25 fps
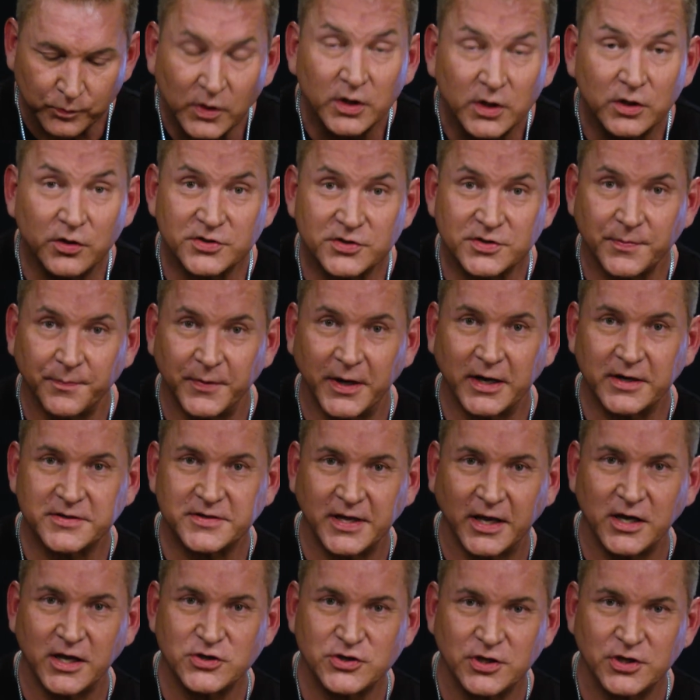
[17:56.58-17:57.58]
do some
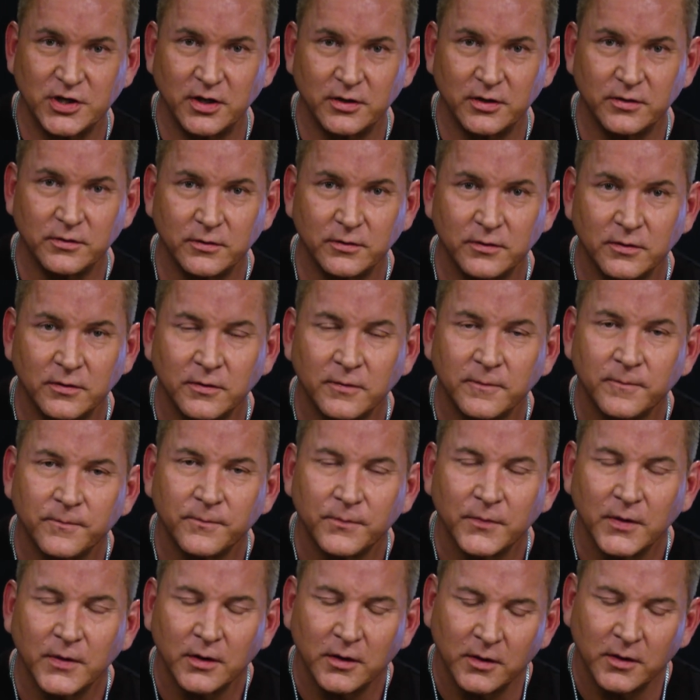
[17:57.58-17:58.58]
meditation,
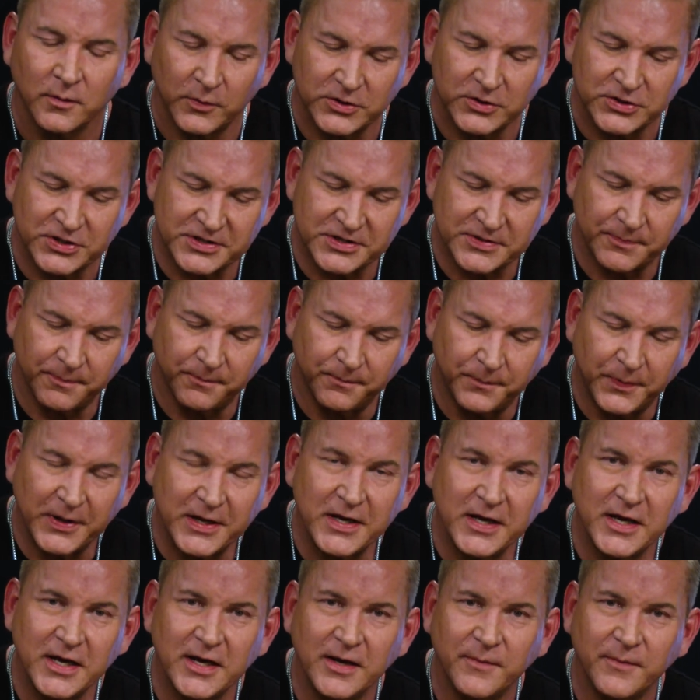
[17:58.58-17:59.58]
but just
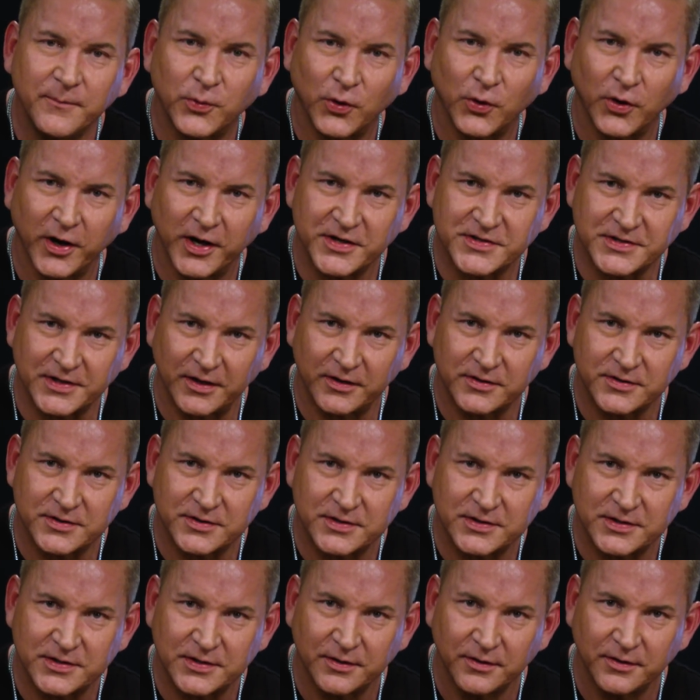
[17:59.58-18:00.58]
being
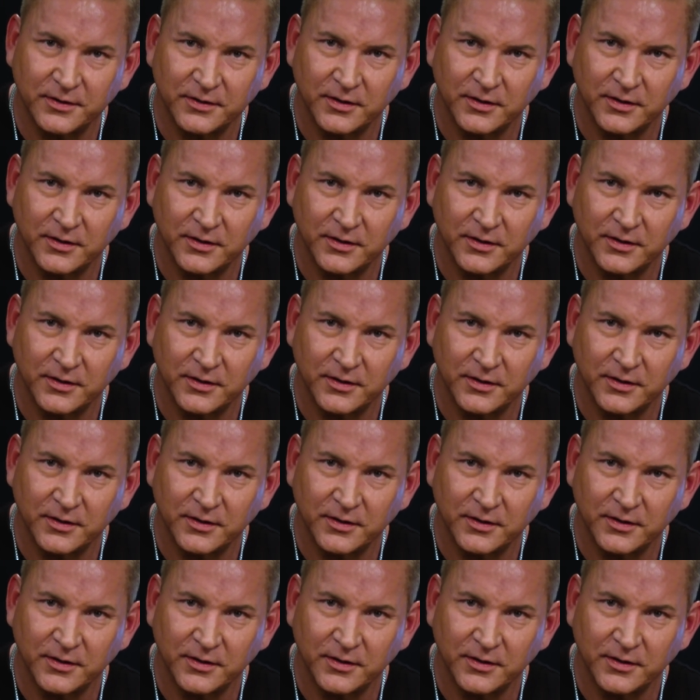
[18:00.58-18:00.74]
present